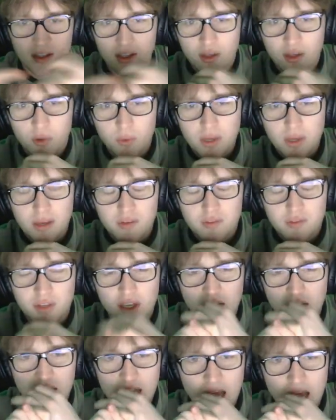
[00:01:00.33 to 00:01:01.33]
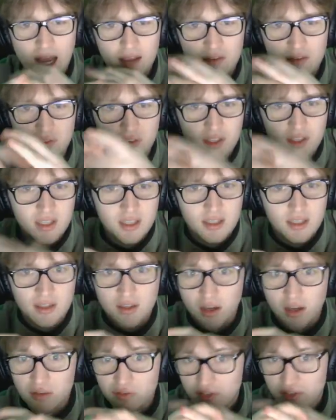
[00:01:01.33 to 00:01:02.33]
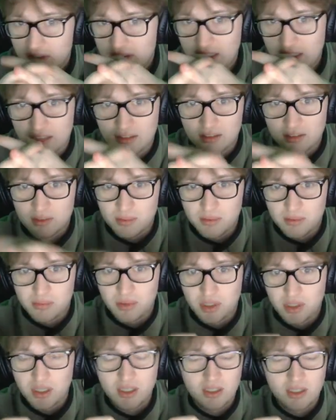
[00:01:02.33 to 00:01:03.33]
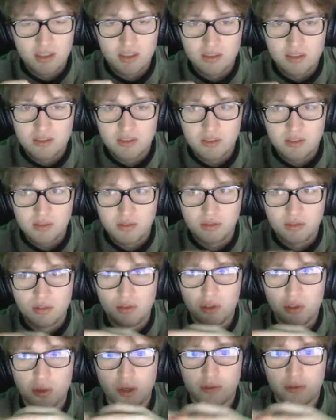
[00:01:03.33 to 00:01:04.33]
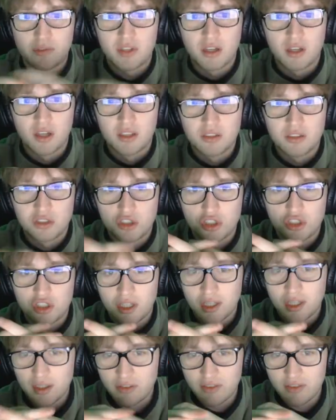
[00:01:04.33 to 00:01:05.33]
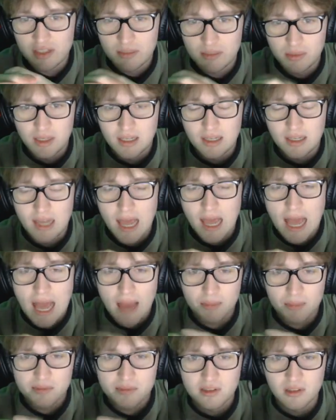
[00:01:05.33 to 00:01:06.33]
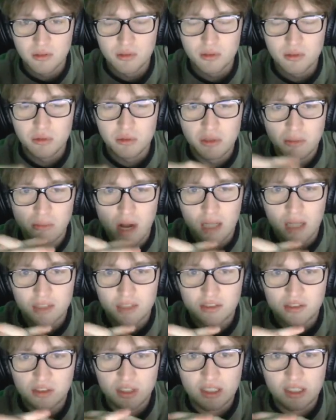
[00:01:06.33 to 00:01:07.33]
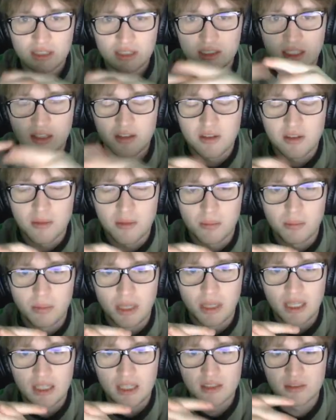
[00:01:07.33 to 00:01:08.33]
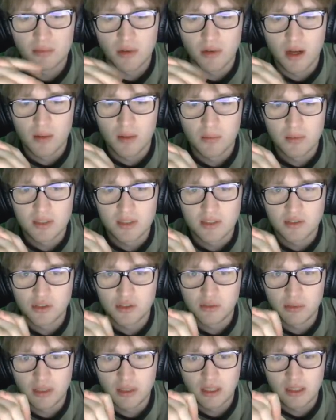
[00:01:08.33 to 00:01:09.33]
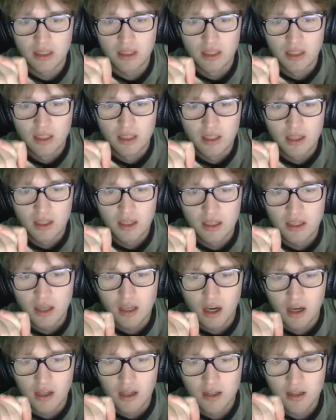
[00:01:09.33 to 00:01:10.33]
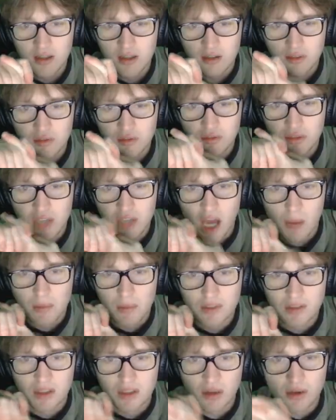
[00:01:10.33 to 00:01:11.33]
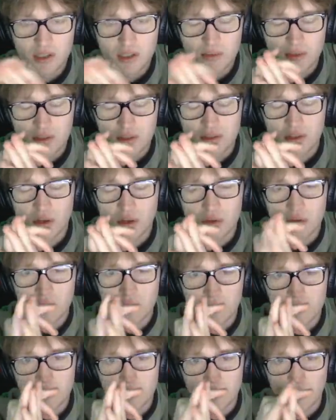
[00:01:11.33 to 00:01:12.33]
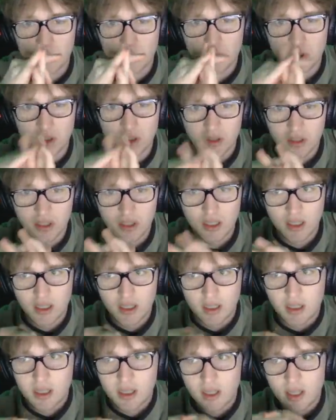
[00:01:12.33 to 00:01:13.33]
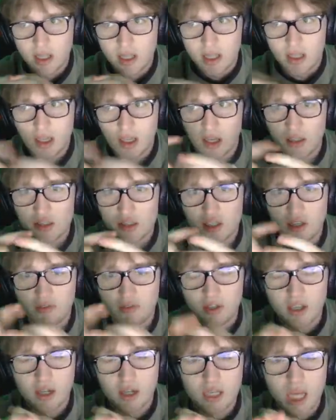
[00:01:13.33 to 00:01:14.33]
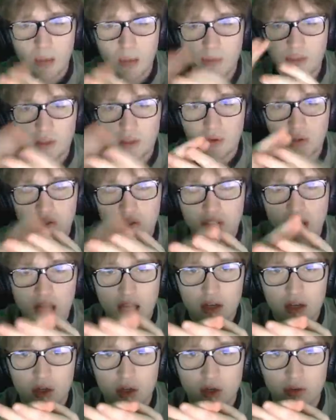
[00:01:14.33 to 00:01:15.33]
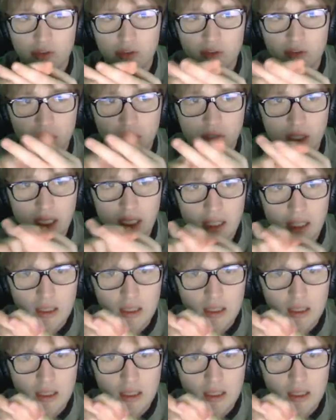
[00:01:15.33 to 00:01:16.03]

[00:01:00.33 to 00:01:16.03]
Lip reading: we have Gun Ivy, Gun Vindicta has been pretty good too. You have Gun Shiv has been absolutely monstrous, and then the biggest problem has just been Gun Yamato has been so good. Gun Shiv and Gun Yamato just got nerfed, but like